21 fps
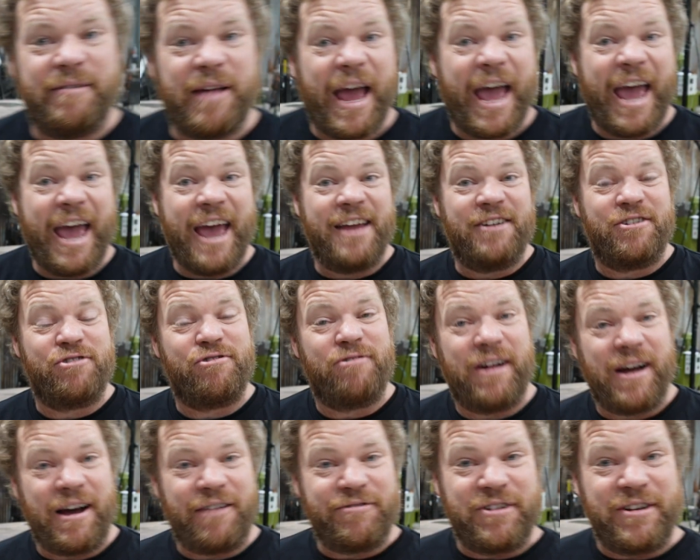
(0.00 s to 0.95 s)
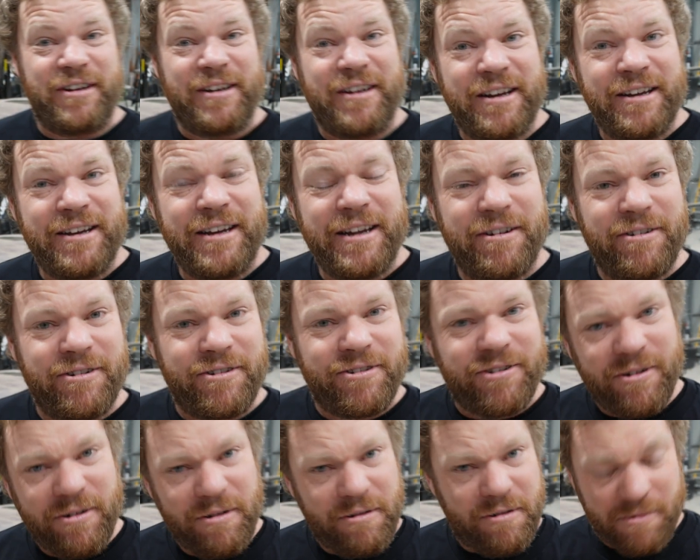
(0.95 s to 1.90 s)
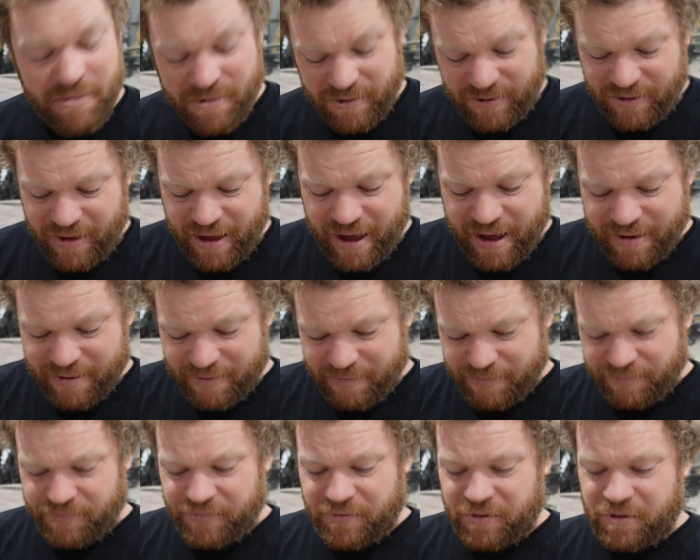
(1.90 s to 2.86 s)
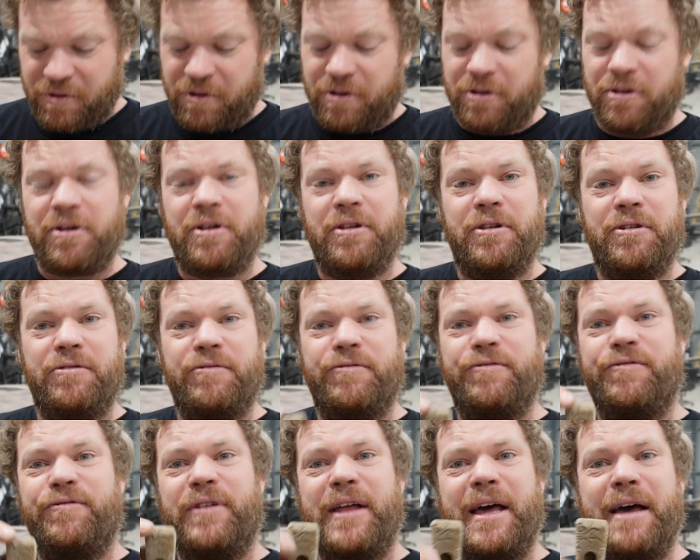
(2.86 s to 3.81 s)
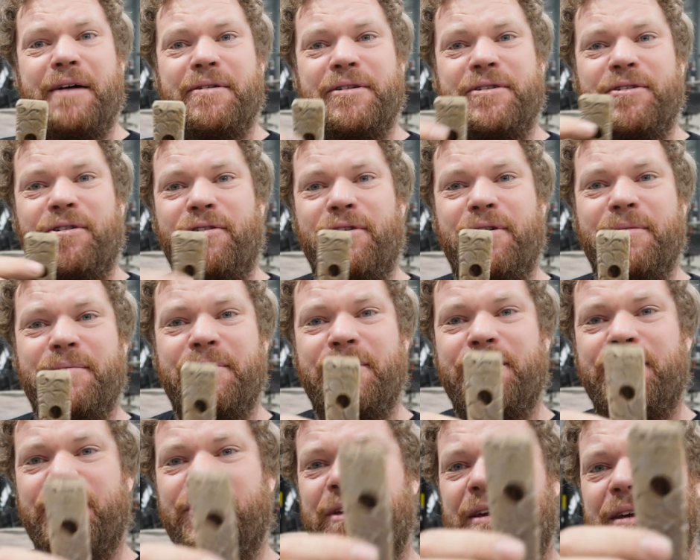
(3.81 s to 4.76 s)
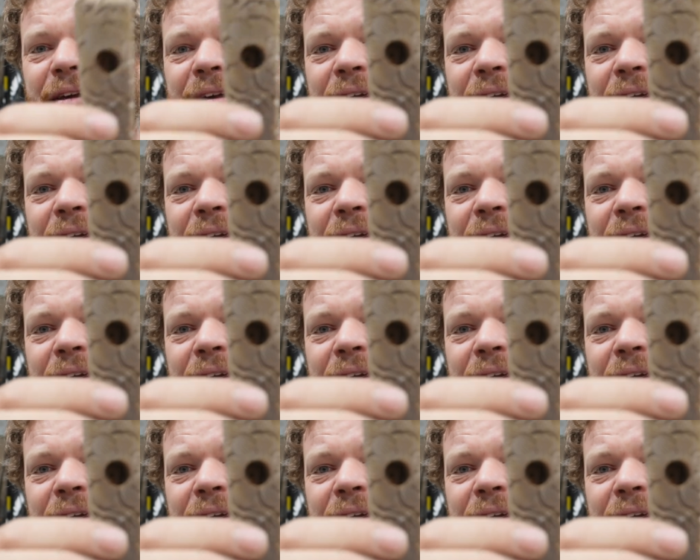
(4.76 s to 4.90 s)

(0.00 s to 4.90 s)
handcrafted in India? I was like, oh, what's that? Got like a little flower type thing